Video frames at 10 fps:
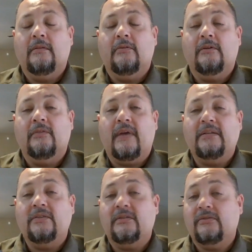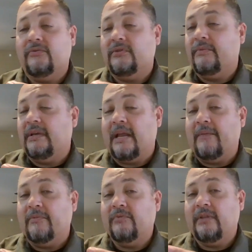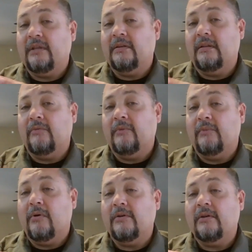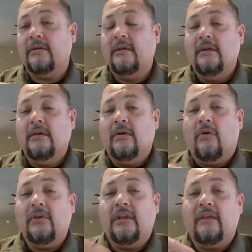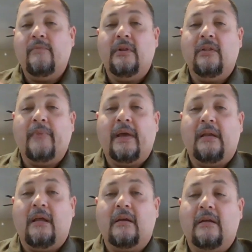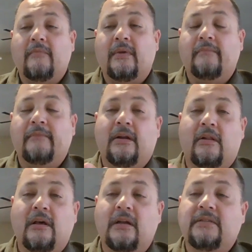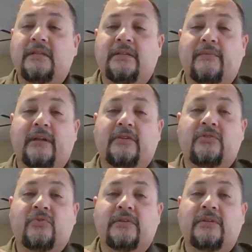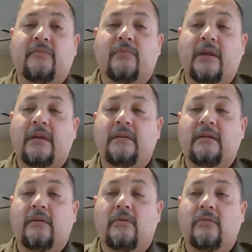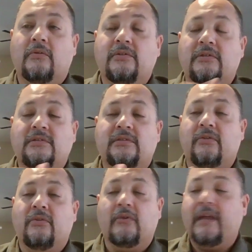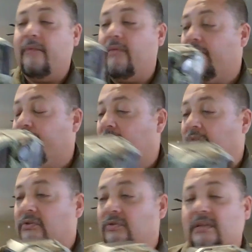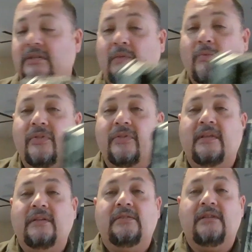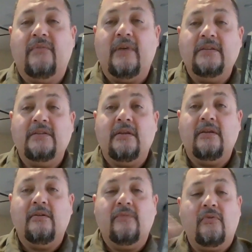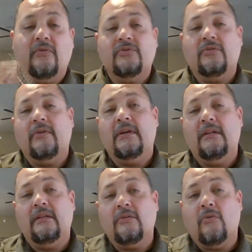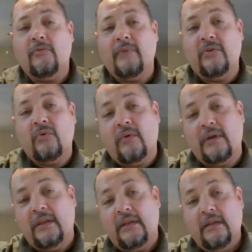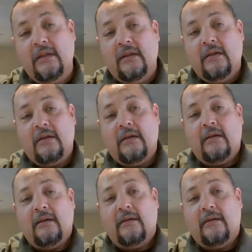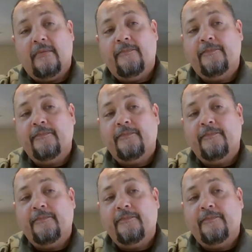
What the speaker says: little device. So if somebody tampers with it, it'll be broken. Or you could even put a little padlock. But in all honesty, somebody could just twist it and break it or steal the whole camera. So it does come with this device here for screwing into the 1/4x20 uh,